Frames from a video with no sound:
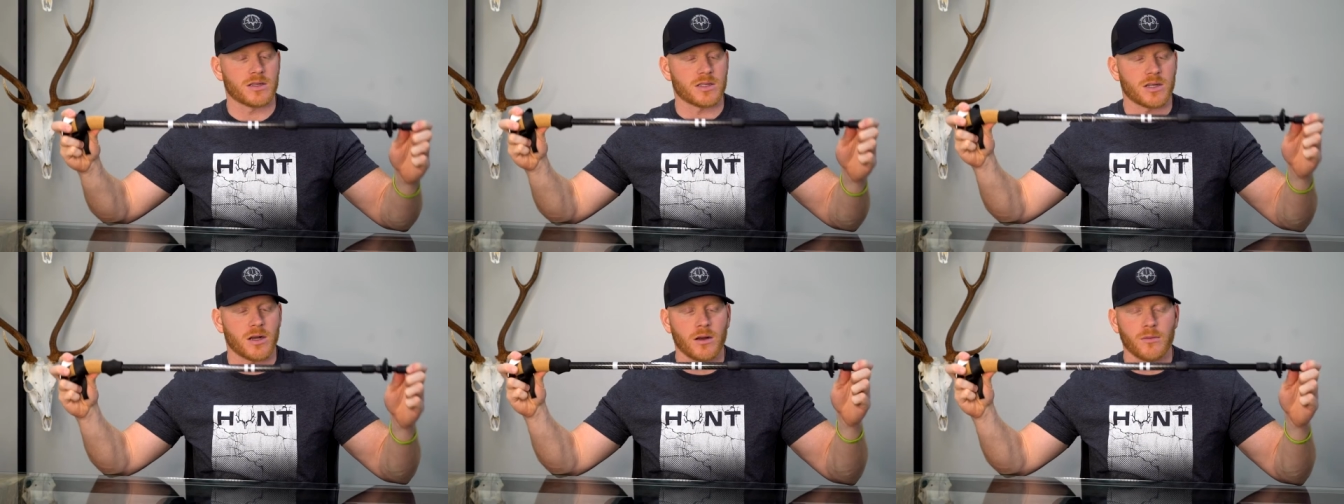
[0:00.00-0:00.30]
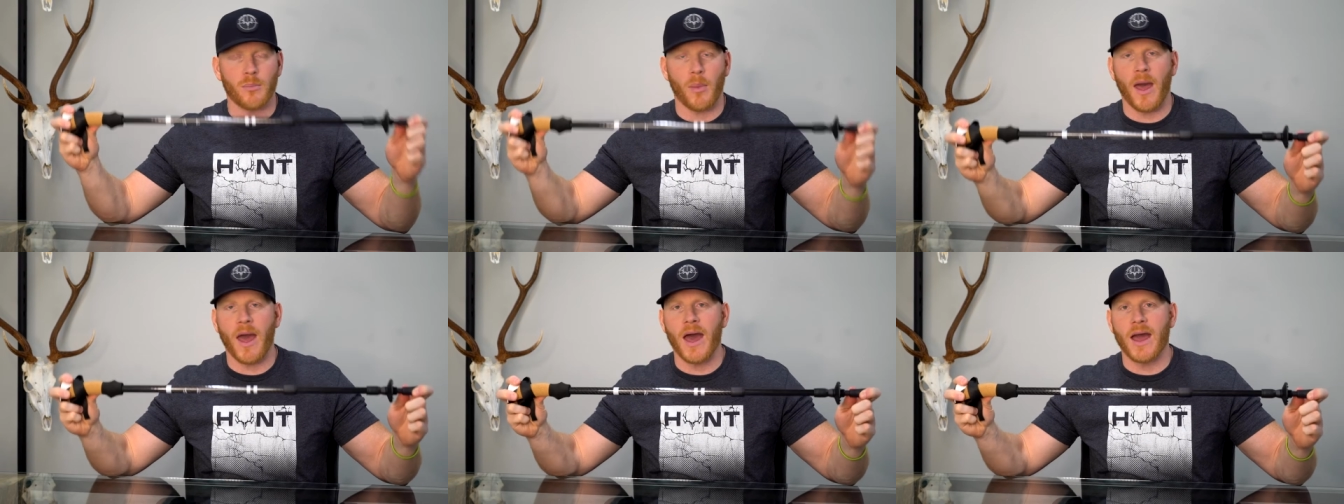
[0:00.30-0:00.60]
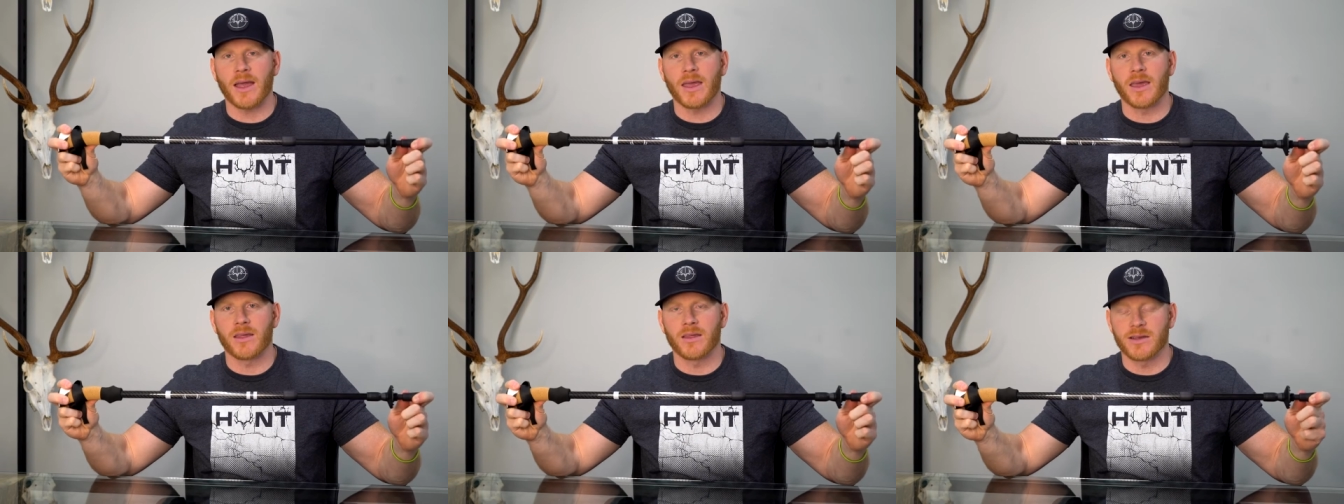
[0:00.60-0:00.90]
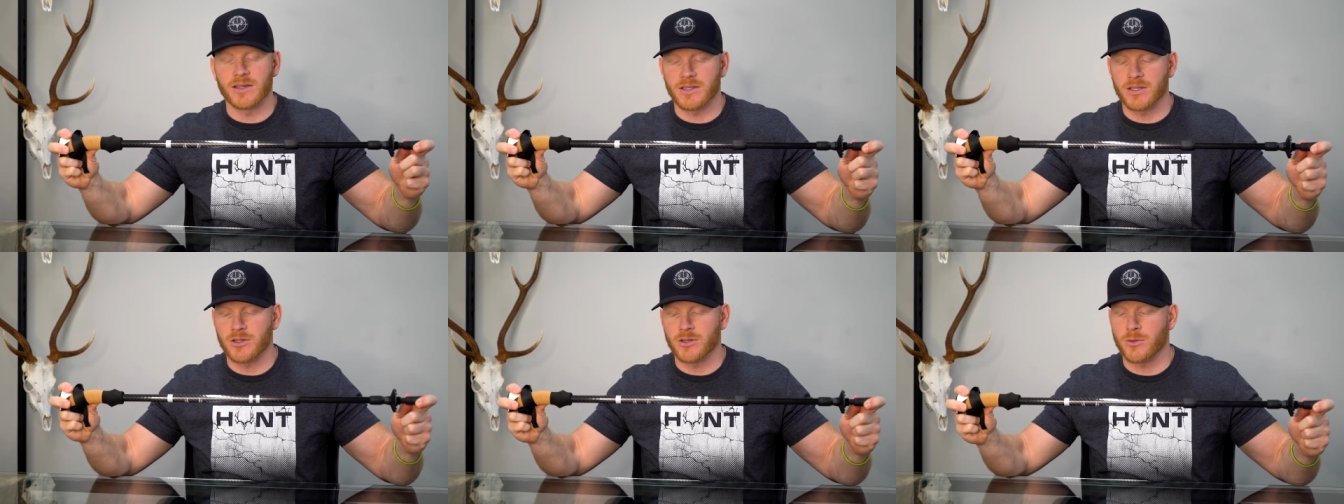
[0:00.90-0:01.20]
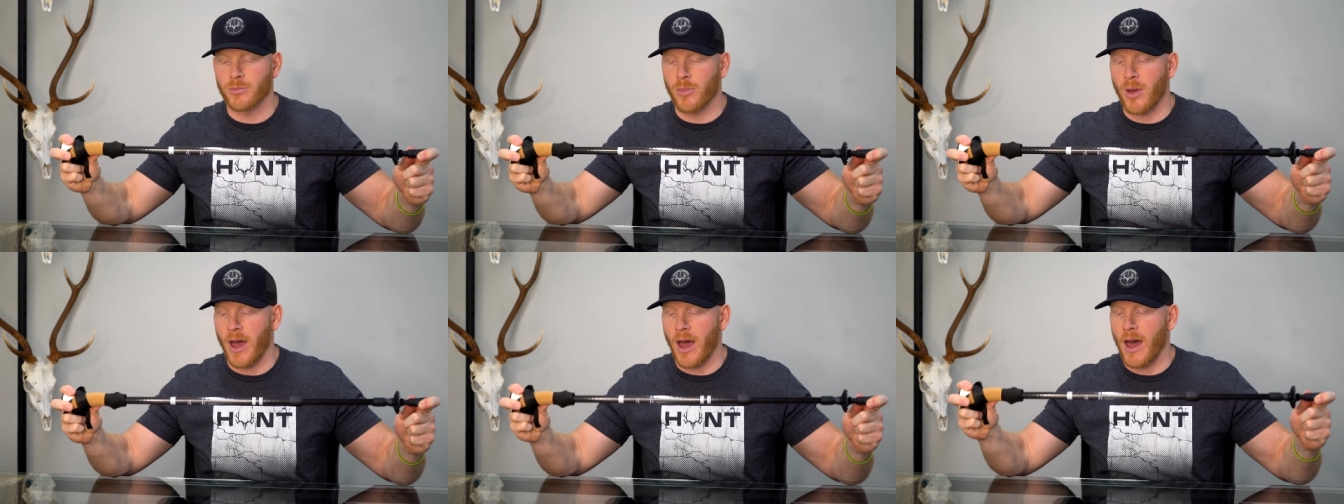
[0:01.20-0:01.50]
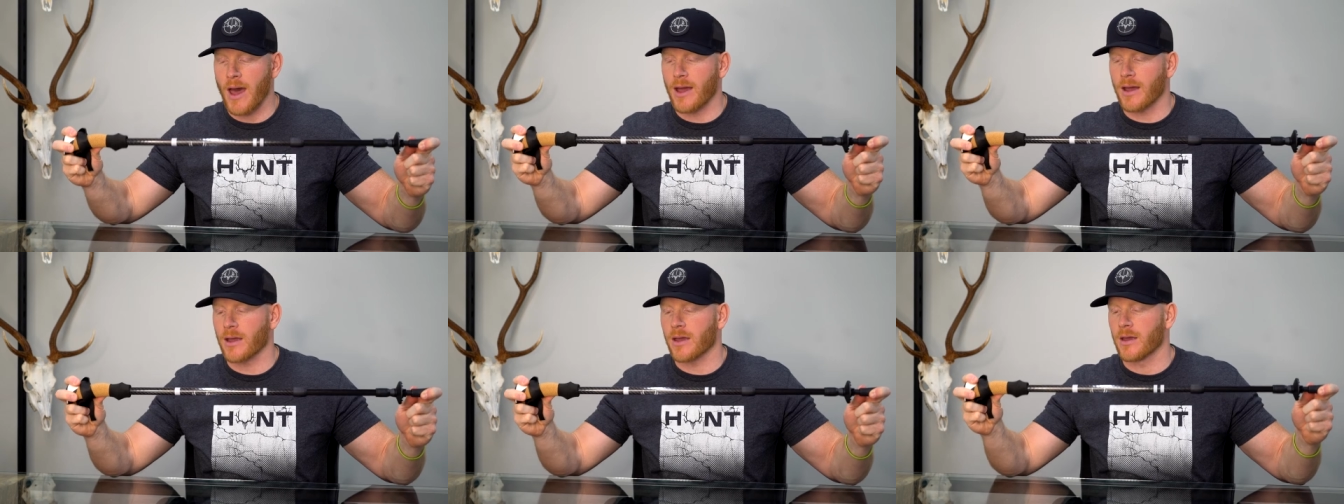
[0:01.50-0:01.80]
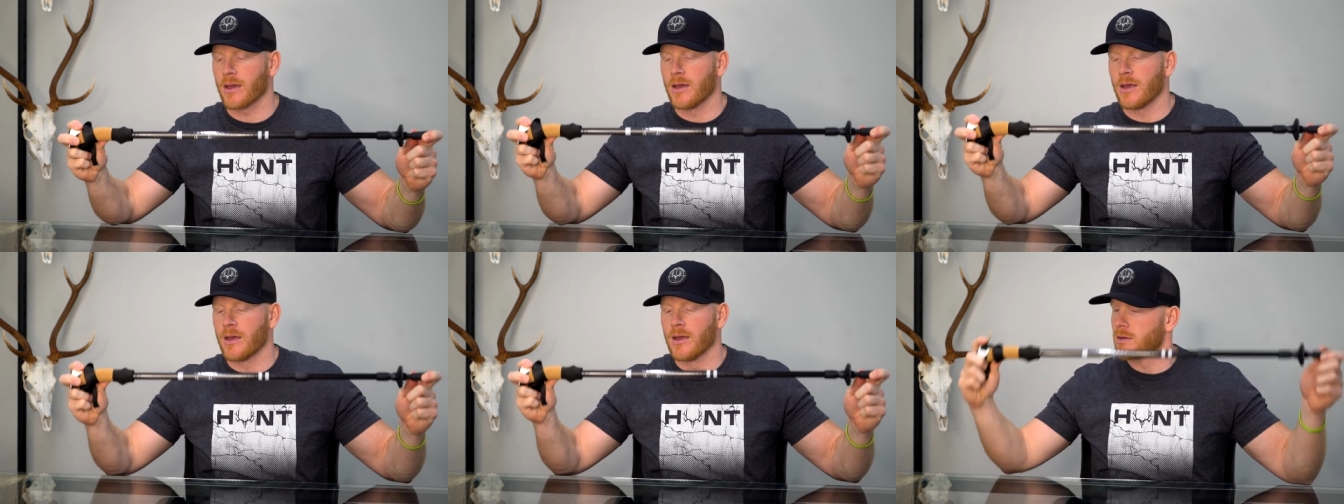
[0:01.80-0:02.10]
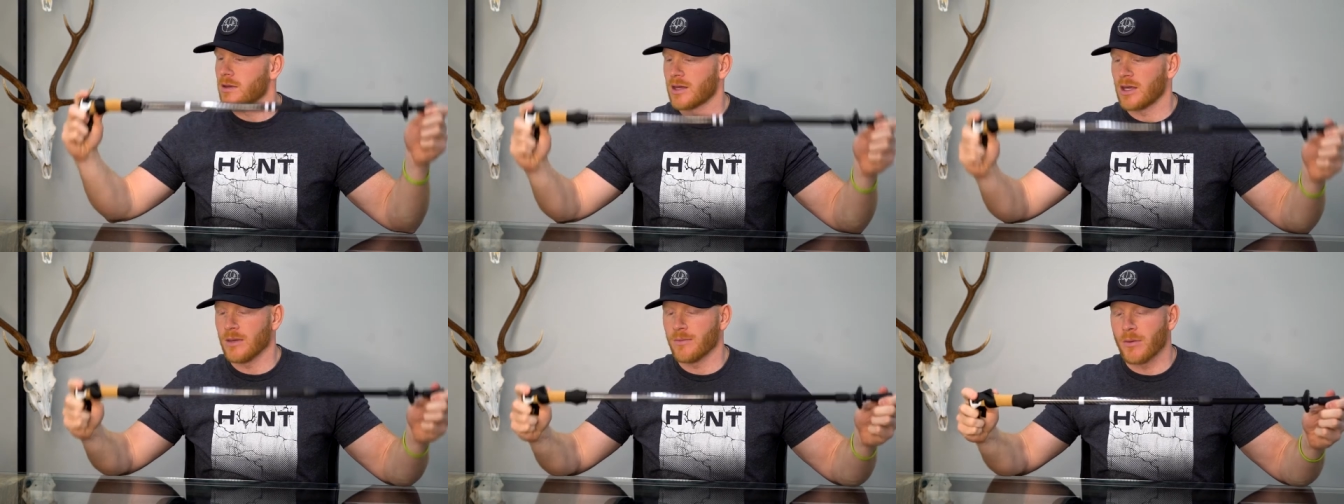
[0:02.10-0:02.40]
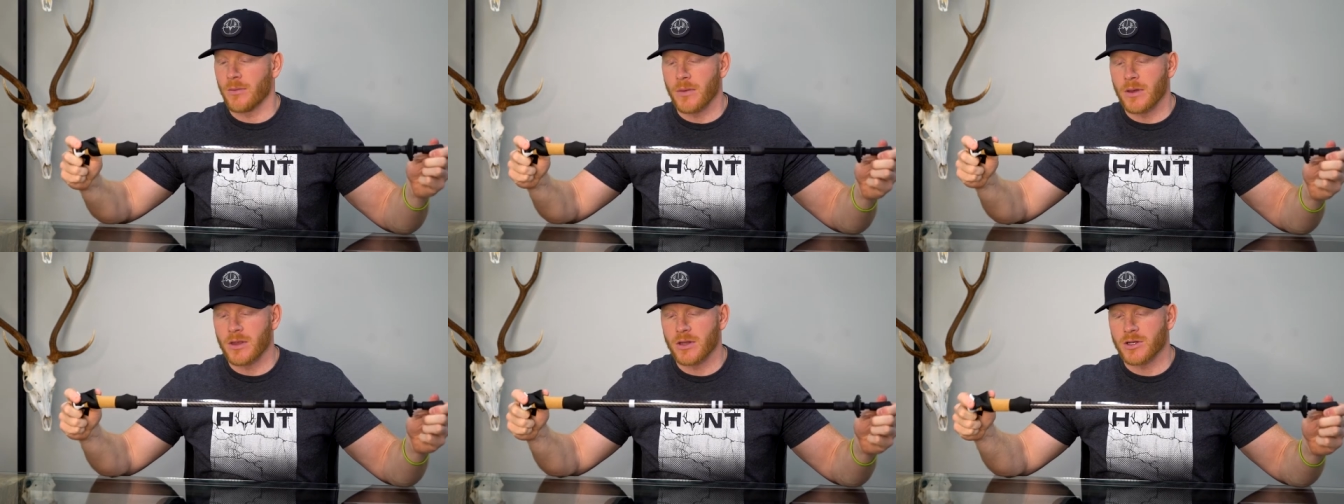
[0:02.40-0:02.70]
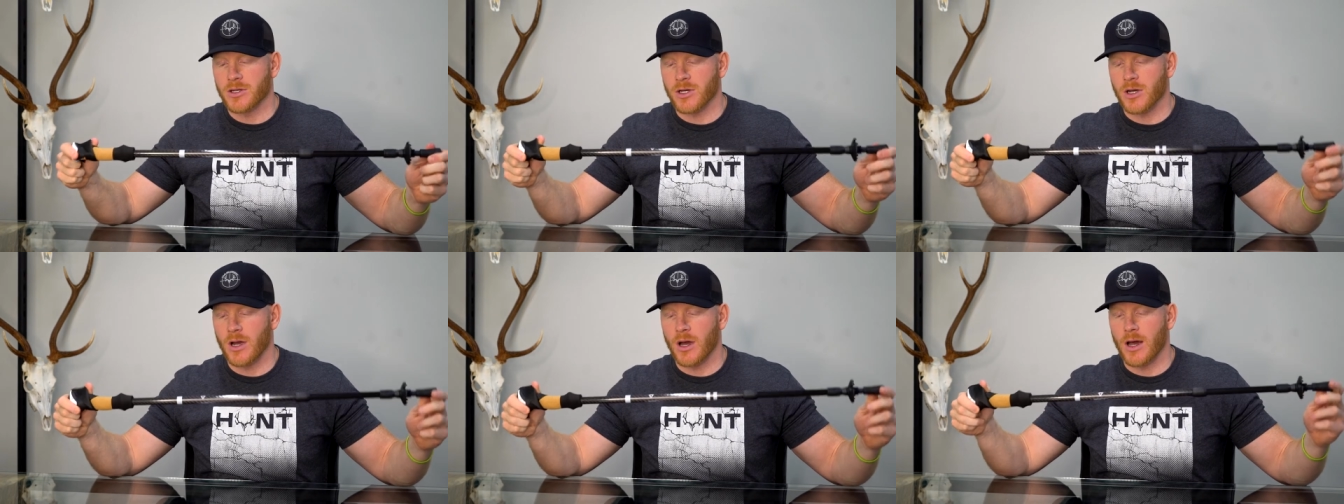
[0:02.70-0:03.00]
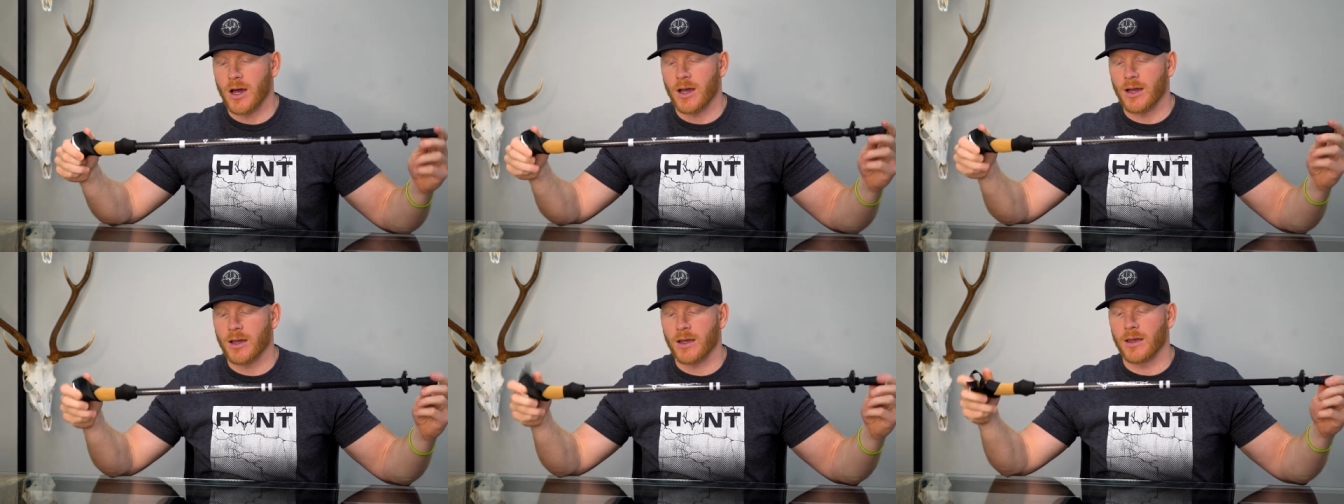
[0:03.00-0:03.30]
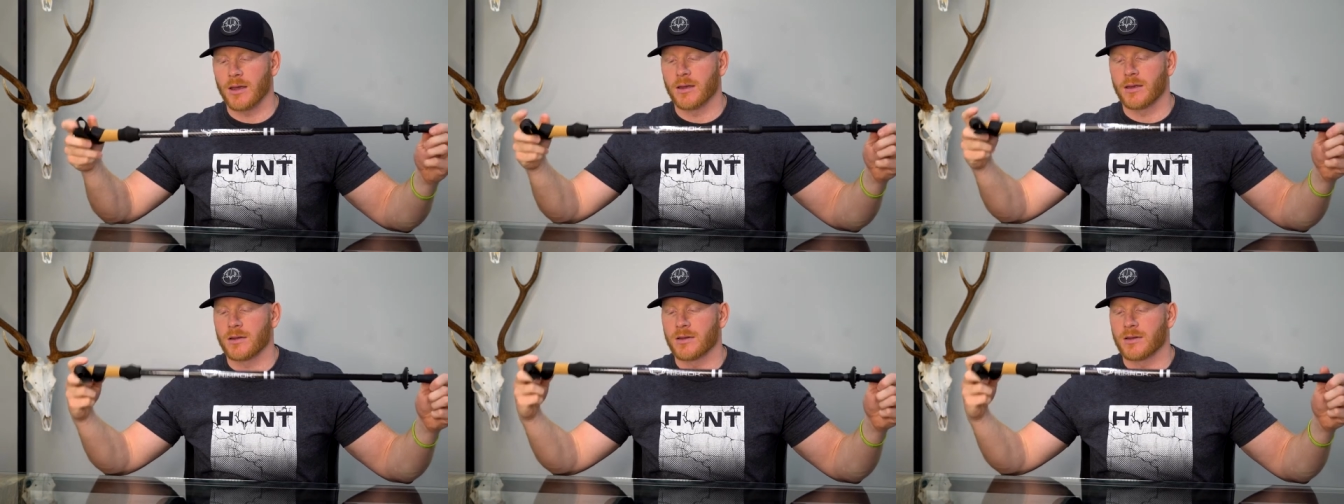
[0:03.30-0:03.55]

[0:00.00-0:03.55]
Start packing these in your pack. Keep them in the truck.